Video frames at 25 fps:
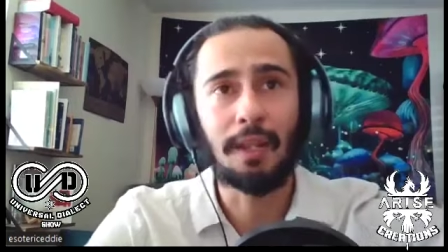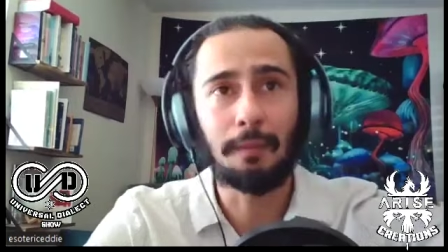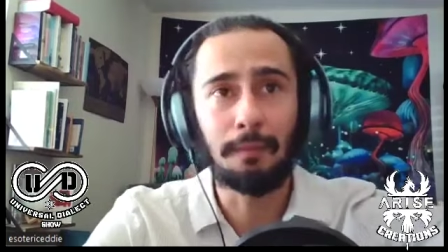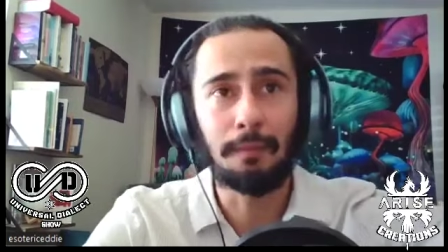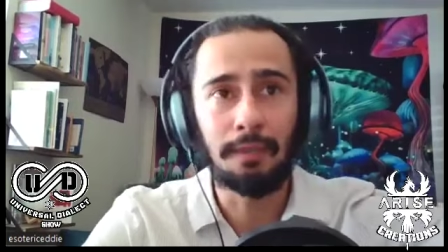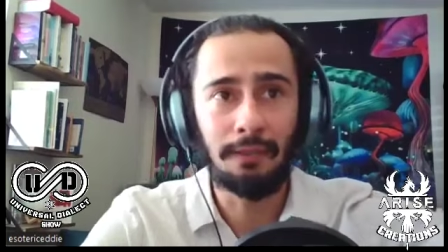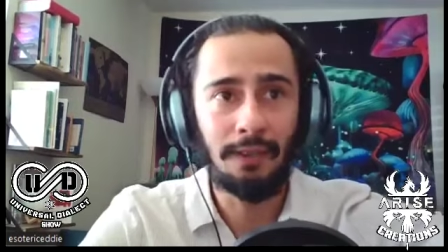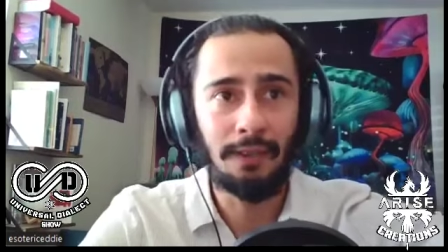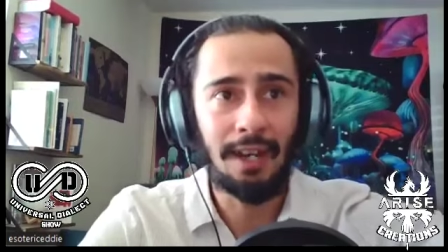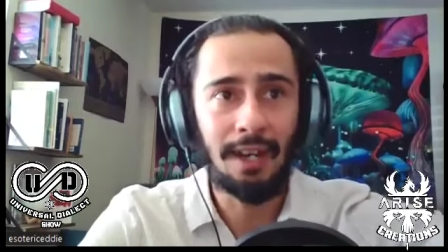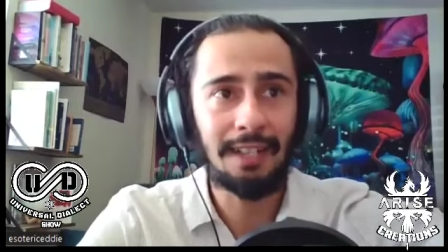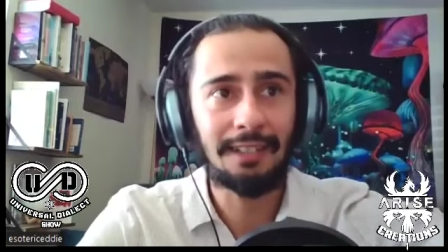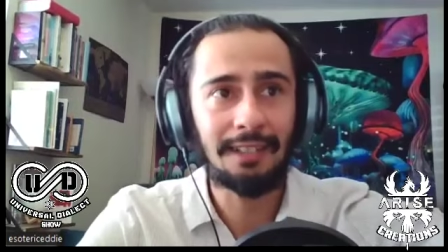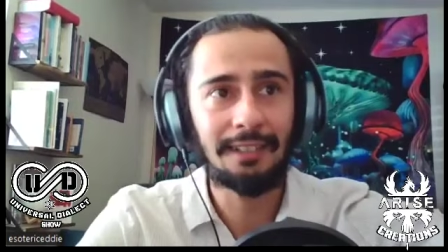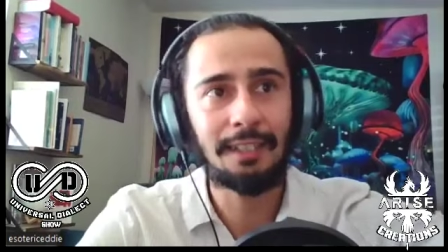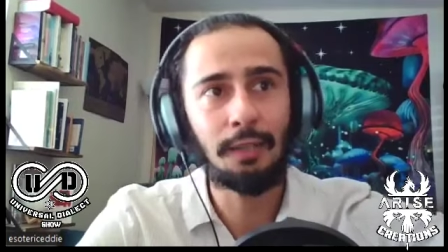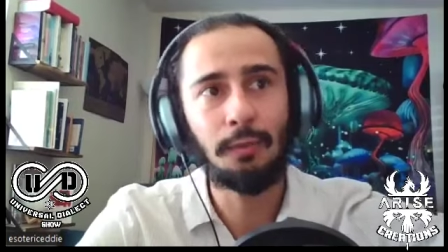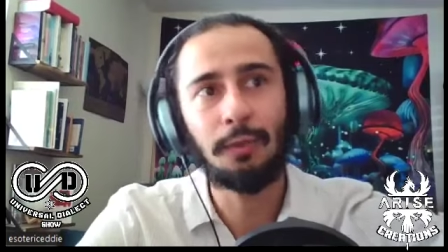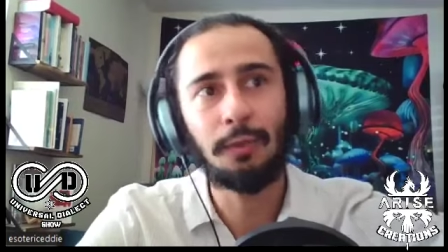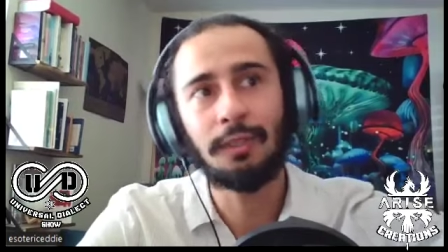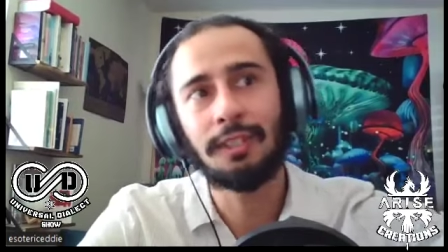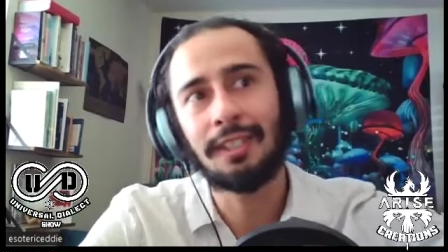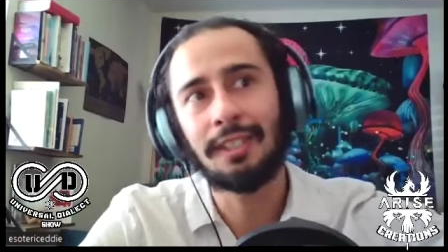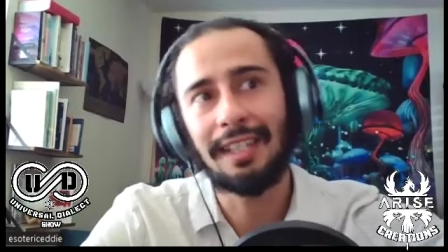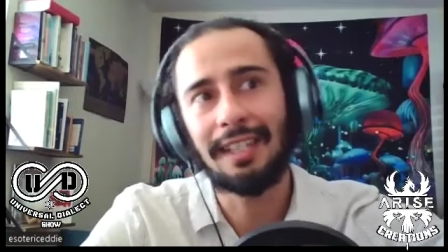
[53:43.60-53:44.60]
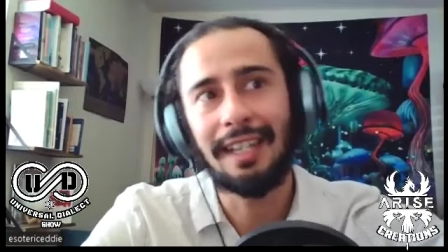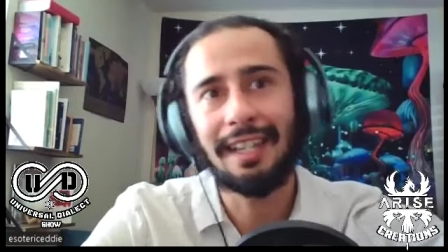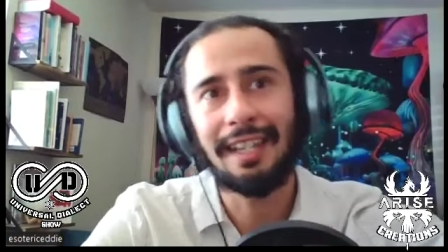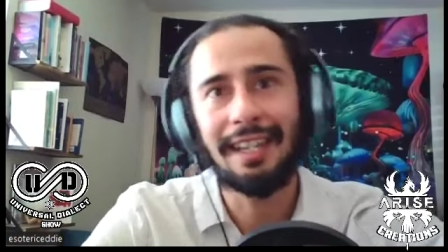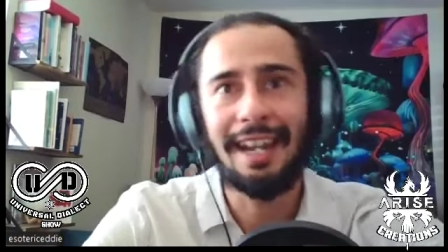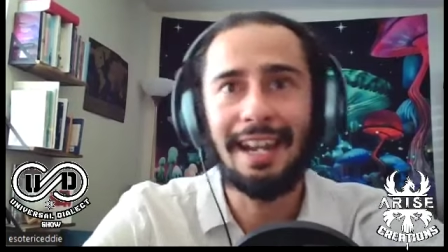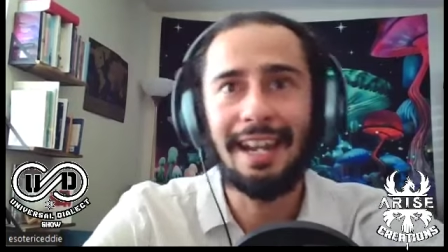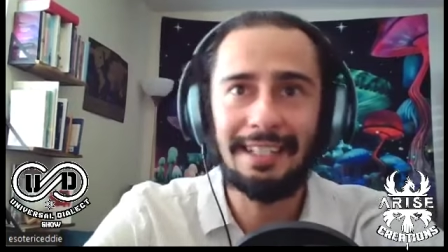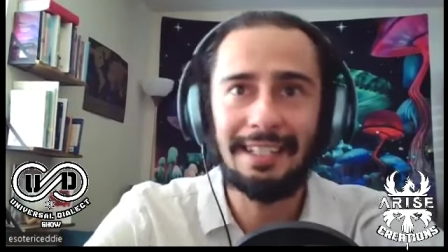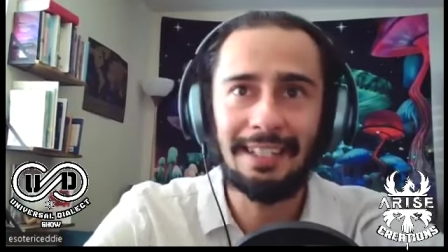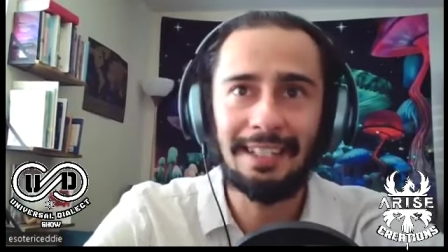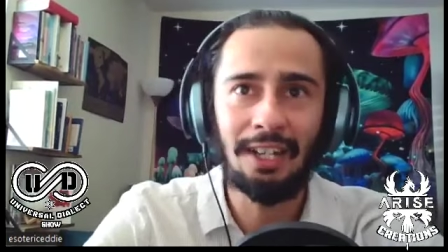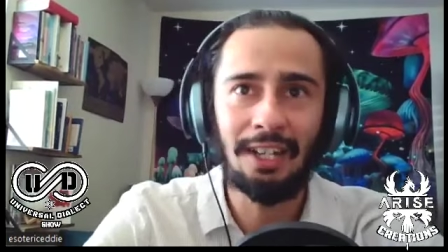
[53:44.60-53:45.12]
Blavatsky was in the late
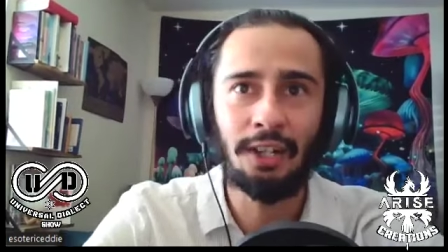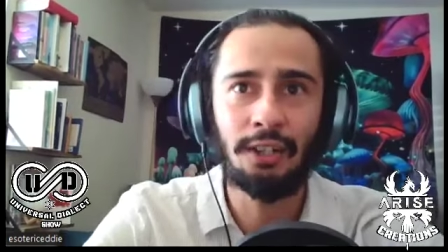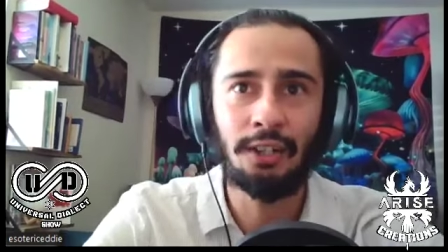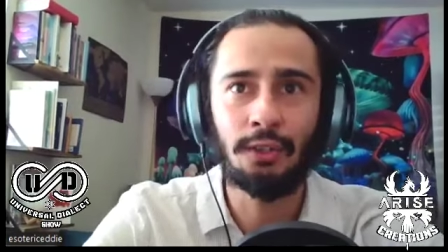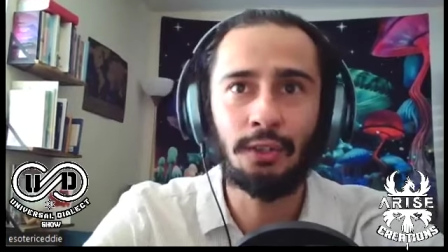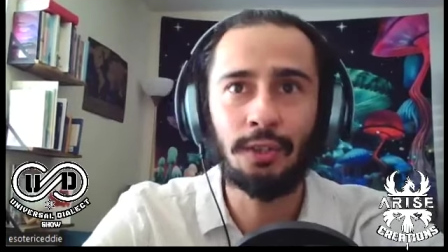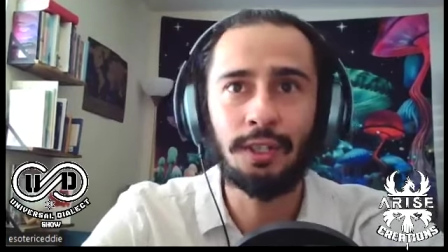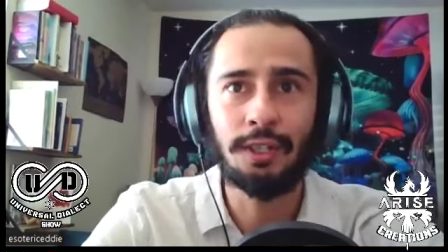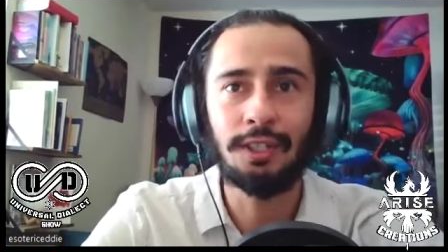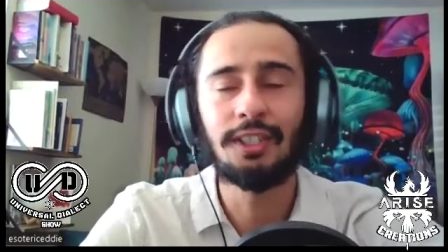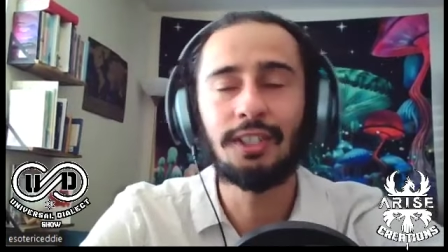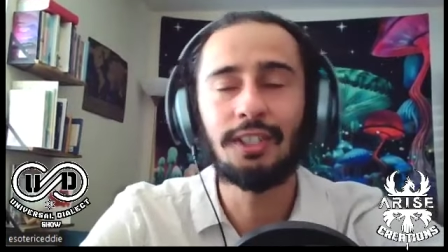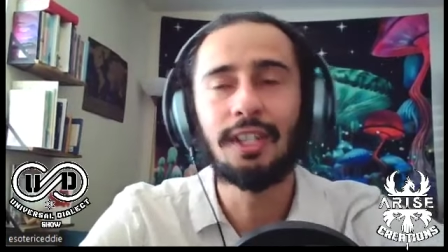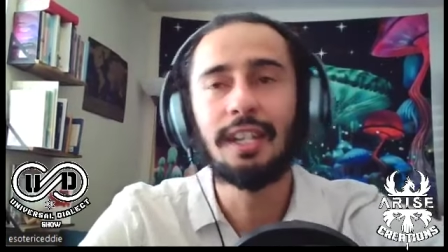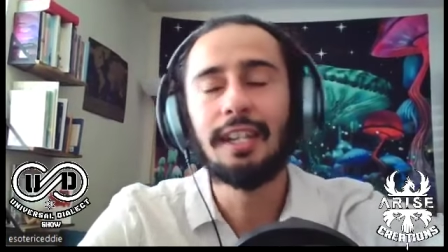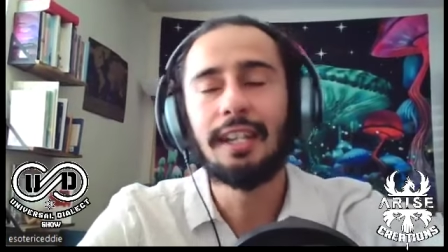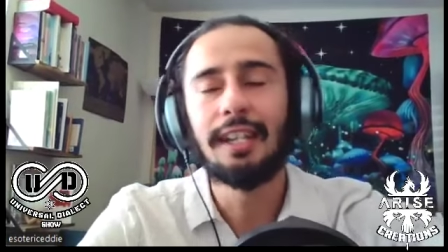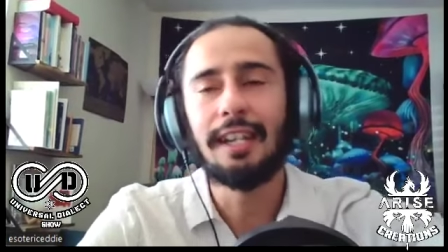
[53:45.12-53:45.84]
1800s,